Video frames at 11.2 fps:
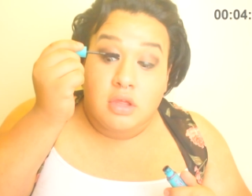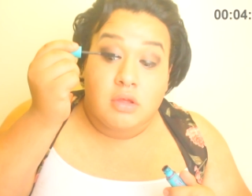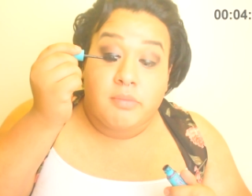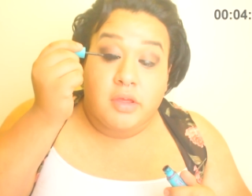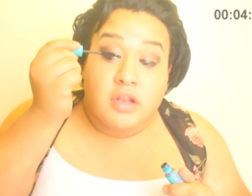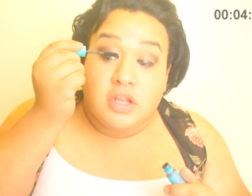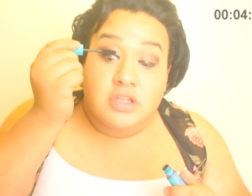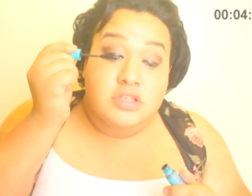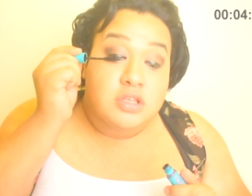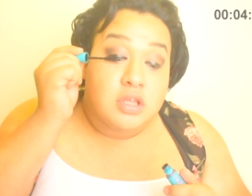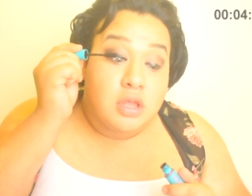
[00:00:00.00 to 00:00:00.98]
Oh my
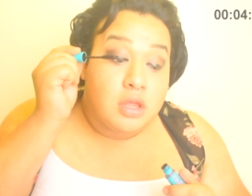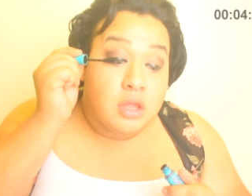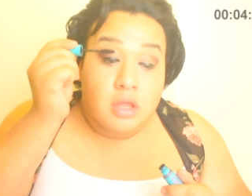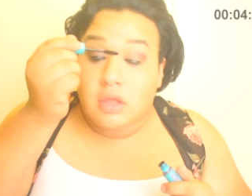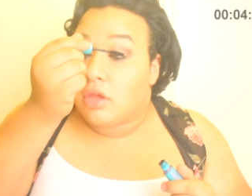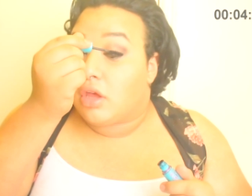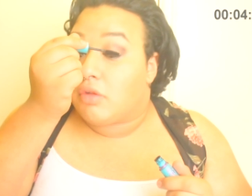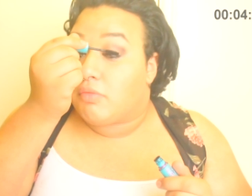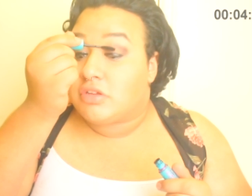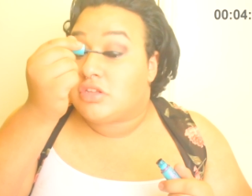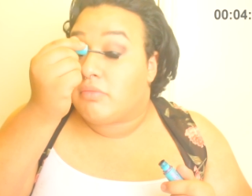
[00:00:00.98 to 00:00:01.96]
goodness. Gotta
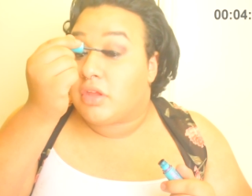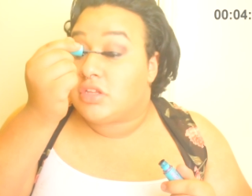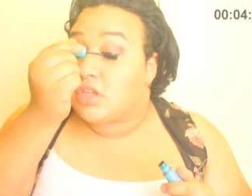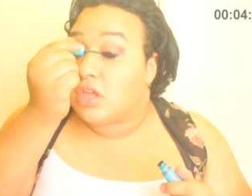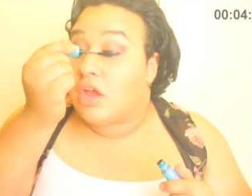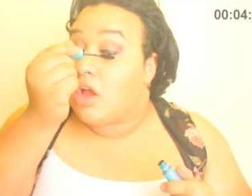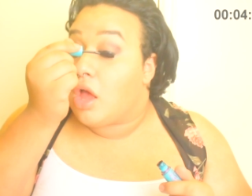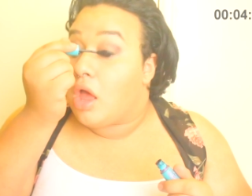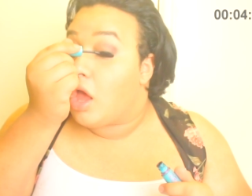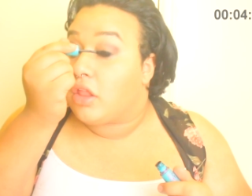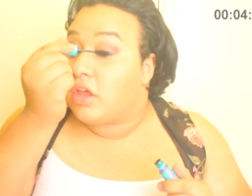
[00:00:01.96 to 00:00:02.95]
put some mascara
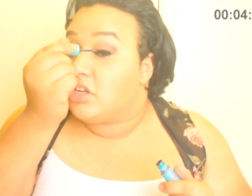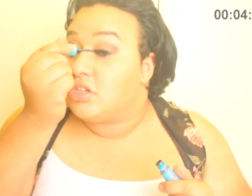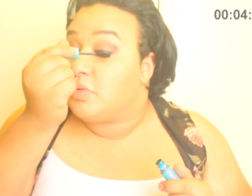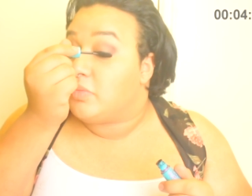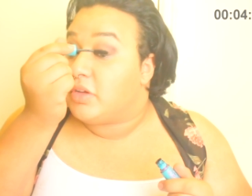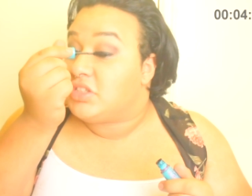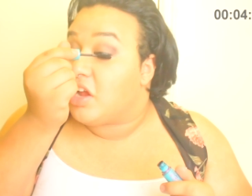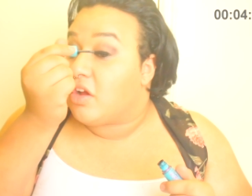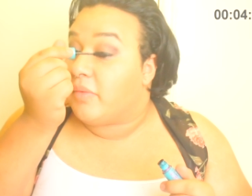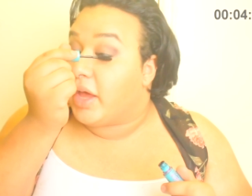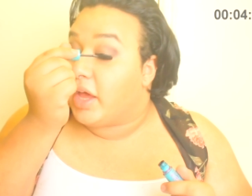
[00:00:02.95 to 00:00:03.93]
on? I think I just put
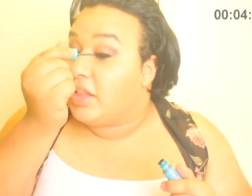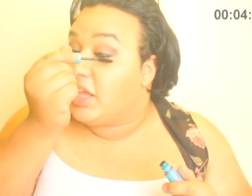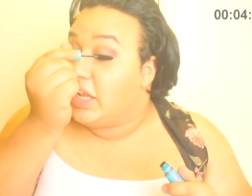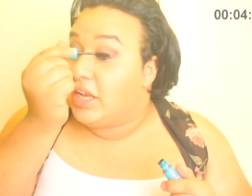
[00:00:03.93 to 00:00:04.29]
mascara on my eyelid.